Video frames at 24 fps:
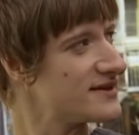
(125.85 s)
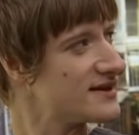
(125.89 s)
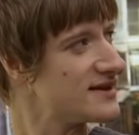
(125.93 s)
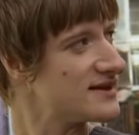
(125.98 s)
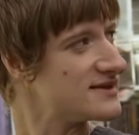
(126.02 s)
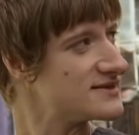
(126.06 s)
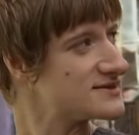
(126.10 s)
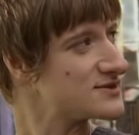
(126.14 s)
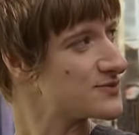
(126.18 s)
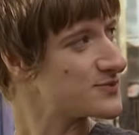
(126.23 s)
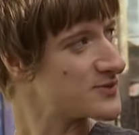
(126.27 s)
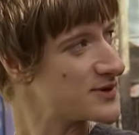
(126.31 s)

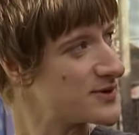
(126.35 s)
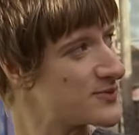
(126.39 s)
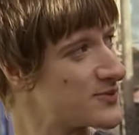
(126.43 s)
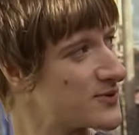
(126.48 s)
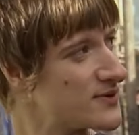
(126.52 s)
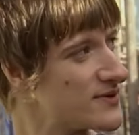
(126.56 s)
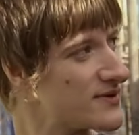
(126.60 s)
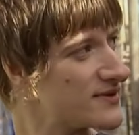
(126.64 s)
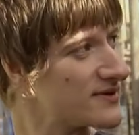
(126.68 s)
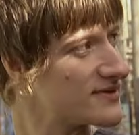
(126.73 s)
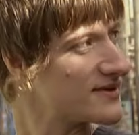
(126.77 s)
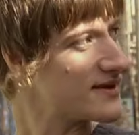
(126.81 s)
And so
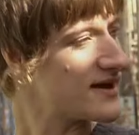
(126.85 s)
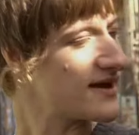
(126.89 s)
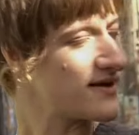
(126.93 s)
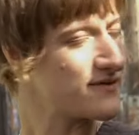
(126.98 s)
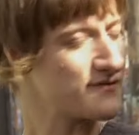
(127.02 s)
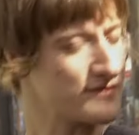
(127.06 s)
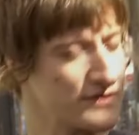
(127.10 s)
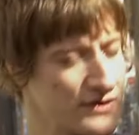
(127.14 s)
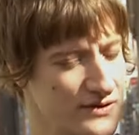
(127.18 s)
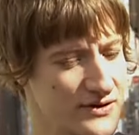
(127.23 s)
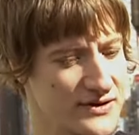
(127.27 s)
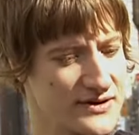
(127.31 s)
people have
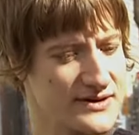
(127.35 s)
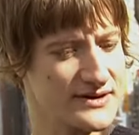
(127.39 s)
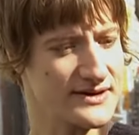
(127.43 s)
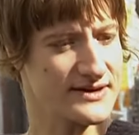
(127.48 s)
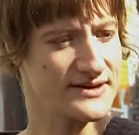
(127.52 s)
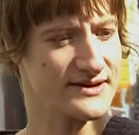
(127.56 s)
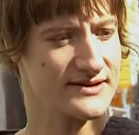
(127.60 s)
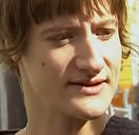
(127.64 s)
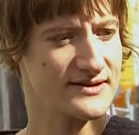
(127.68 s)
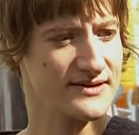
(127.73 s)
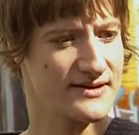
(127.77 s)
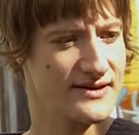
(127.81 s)
learned
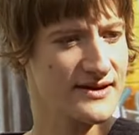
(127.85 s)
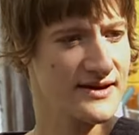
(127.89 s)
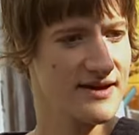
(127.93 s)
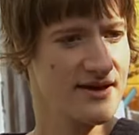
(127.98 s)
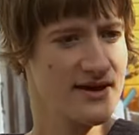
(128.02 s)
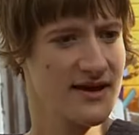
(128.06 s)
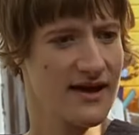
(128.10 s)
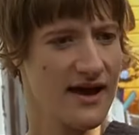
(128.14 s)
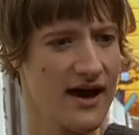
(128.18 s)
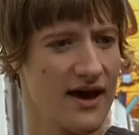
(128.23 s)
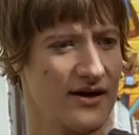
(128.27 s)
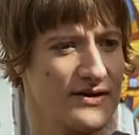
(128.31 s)

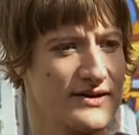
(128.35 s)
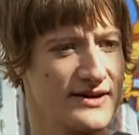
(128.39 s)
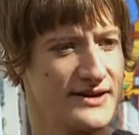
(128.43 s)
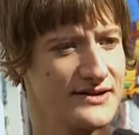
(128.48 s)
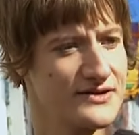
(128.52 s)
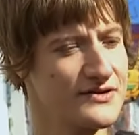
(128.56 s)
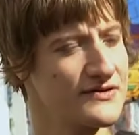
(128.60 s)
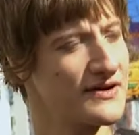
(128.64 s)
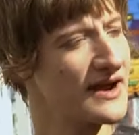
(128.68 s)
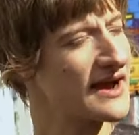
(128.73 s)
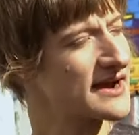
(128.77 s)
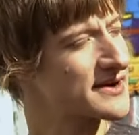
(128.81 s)
how to
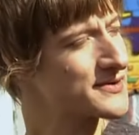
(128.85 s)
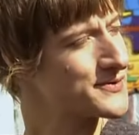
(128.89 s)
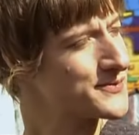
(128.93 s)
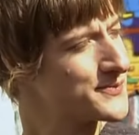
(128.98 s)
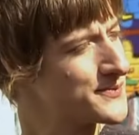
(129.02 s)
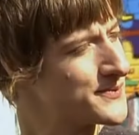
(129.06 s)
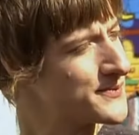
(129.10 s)
interact